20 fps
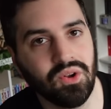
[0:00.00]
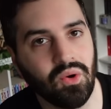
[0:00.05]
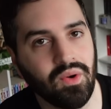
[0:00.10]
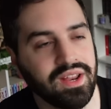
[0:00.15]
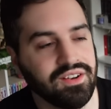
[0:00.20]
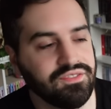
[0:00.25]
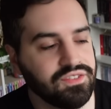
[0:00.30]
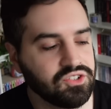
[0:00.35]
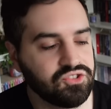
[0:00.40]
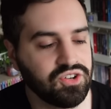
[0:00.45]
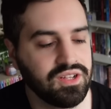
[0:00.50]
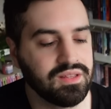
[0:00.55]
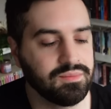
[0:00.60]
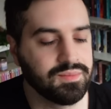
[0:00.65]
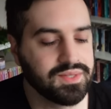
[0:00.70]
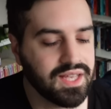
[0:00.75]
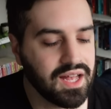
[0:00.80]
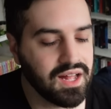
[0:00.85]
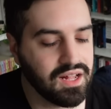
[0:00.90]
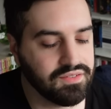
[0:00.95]
know, infiltrate
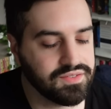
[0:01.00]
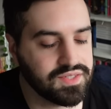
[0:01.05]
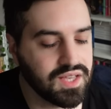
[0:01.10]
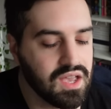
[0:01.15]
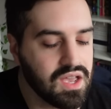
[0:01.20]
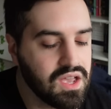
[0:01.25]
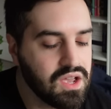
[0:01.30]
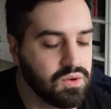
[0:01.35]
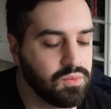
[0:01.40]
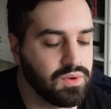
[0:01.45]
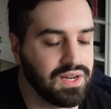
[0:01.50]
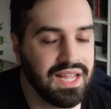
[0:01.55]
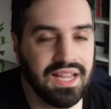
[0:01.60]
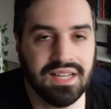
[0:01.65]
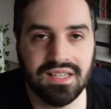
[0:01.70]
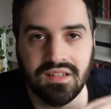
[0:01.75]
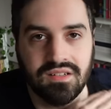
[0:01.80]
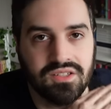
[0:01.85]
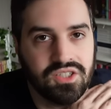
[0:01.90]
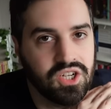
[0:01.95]
themselves,
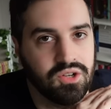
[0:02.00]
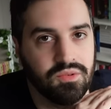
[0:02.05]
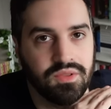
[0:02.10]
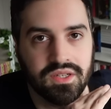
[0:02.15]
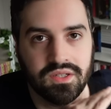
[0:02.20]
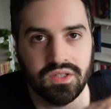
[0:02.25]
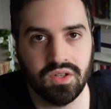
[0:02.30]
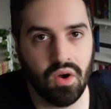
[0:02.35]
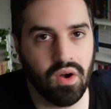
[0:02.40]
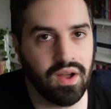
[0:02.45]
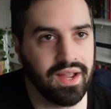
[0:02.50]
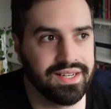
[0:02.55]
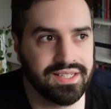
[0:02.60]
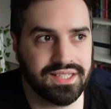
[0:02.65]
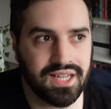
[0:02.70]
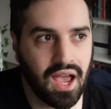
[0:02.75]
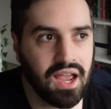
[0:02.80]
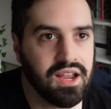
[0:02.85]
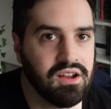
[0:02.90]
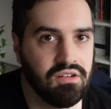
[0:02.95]
leading to this
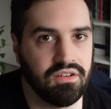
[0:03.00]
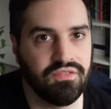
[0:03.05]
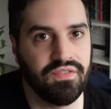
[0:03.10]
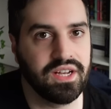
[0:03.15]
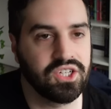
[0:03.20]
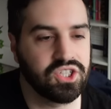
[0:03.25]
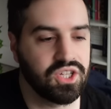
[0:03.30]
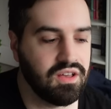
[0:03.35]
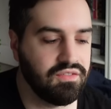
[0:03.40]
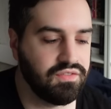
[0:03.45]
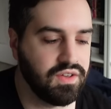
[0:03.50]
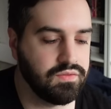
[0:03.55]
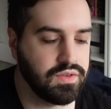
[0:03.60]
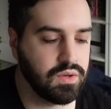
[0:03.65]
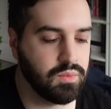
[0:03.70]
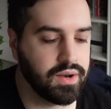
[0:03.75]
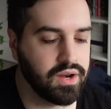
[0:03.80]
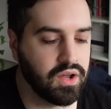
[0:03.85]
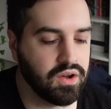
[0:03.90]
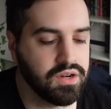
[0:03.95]
entire adventure that Vivi
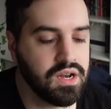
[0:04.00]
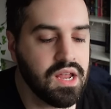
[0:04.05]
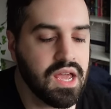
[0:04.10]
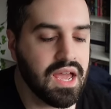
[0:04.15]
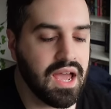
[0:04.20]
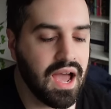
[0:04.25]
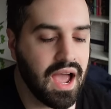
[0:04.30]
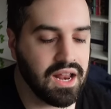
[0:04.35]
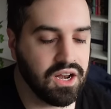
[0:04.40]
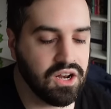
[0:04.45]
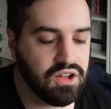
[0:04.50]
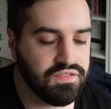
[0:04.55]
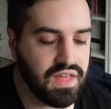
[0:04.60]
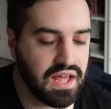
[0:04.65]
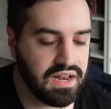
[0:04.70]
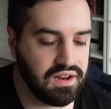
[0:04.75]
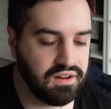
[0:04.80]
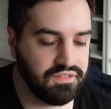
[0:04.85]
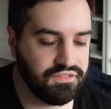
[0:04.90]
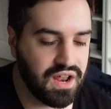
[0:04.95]
went on. I love
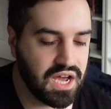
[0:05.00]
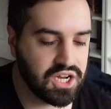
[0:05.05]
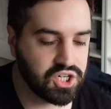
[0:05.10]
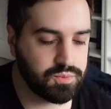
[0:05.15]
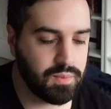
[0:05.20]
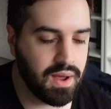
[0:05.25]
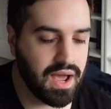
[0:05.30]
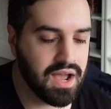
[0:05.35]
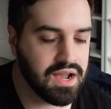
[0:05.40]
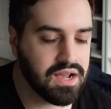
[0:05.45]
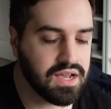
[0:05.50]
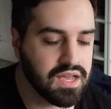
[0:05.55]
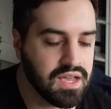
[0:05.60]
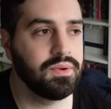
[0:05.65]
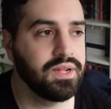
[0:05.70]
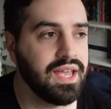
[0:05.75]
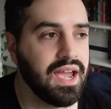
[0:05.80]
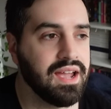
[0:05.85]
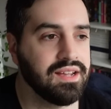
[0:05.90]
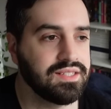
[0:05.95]
that little flashback.
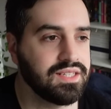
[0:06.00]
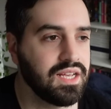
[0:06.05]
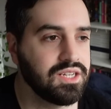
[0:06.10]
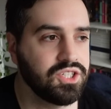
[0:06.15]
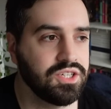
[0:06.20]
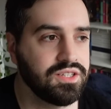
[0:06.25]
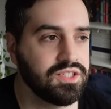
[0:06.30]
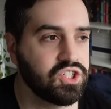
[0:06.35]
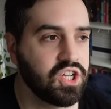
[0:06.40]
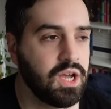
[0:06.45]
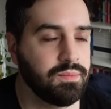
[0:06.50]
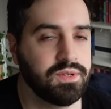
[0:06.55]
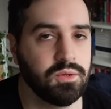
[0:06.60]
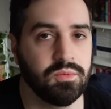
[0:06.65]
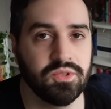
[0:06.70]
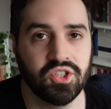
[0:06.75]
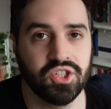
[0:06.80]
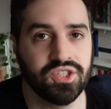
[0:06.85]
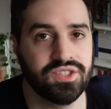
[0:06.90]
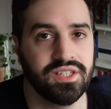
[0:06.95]
But yeah, essentially this chapter after
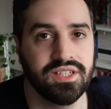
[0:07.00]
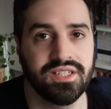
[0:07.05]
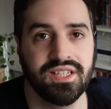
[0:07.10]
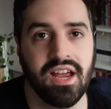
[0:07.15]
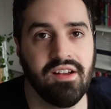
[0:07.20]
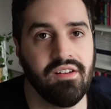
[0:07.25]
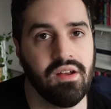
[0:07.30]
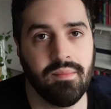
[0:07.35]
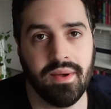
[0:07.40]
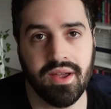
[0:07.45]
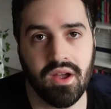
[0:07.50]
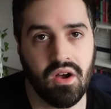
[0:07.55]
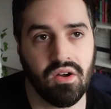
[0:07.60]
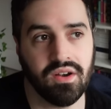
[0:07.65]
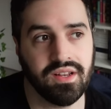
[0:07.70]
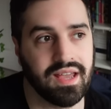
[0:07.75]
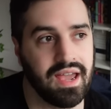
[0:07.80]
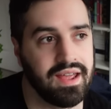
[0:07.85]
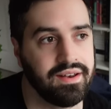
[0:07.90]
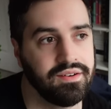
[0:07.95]
was just to tear out my
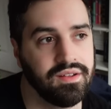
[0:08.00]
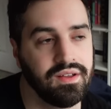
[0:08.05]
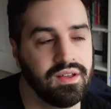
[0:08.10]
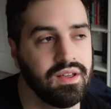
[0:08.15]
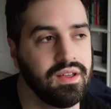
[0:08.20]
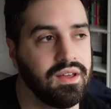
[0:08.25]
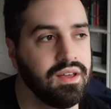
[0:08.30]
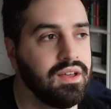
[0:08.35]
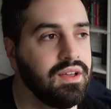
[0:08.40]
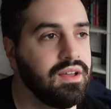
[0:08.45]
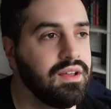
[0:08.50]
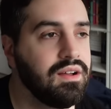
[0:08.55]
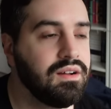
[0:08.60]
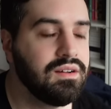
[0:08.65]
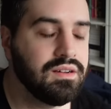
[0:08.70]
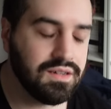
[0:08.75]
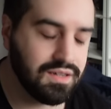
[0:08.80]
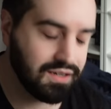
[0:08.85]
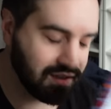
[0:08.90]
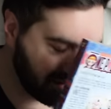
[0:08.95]
heart again.
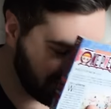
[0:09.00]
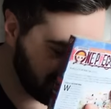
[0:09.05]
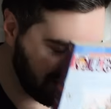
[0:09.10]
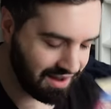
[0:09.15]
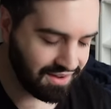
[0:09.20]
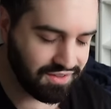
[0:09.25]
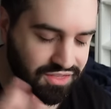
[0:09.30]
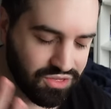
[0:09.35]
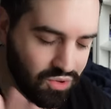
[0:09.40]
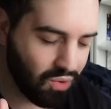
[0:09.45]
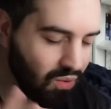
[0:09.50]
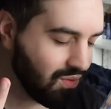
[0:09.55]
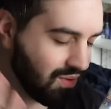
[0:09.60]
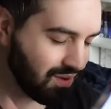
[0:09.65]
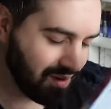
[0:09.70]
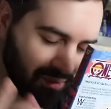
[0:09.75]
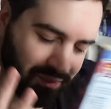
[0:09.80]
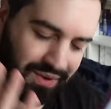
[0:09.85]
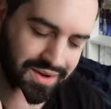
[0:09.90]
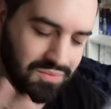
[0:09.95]
Oh, I thought
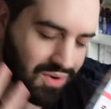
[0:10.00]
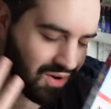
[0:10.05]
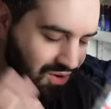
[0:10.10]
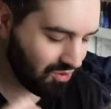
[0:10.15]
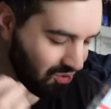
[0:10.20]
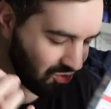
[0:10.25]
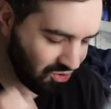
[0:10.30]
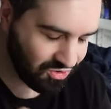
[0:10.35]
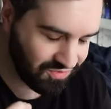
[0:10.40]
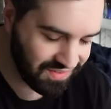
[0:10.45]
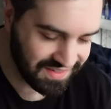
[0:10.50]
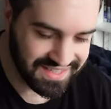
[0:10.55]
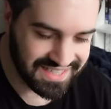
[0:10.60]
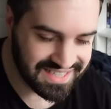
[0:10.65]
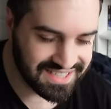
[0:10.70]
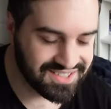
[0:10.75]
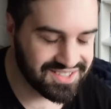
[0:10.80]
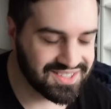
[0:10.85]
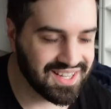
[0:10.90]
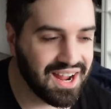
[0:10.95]
we were over
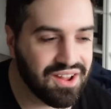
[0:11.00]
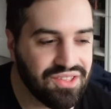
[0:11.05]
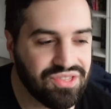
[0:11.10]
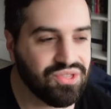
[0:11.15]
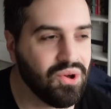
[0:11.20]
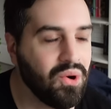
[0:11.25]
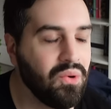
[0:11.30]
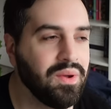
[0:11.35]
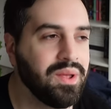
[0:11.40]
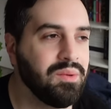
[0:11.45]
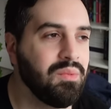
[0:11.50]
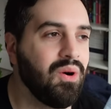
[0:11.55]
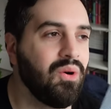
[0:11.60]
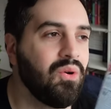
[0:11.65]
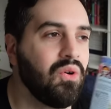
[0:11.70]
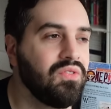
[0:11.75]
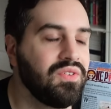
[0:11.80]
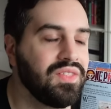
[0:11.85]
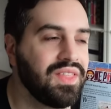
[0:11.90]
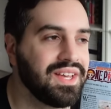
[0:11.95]
this. I thought we were
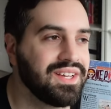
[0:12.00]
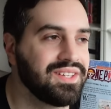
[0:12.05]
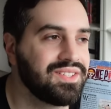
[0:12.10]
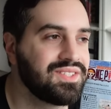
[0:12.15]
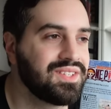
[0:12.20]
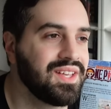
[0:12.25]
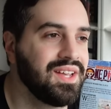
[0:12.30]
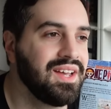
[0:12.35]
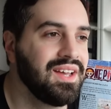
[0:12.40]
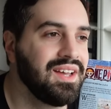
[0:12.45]
over this.